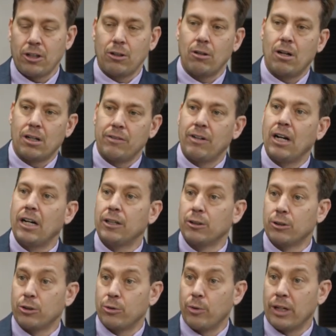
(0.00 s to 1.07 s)
a clock of
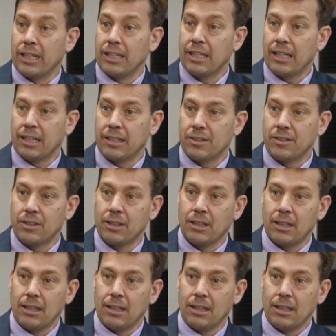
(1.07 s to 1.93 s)
120 days.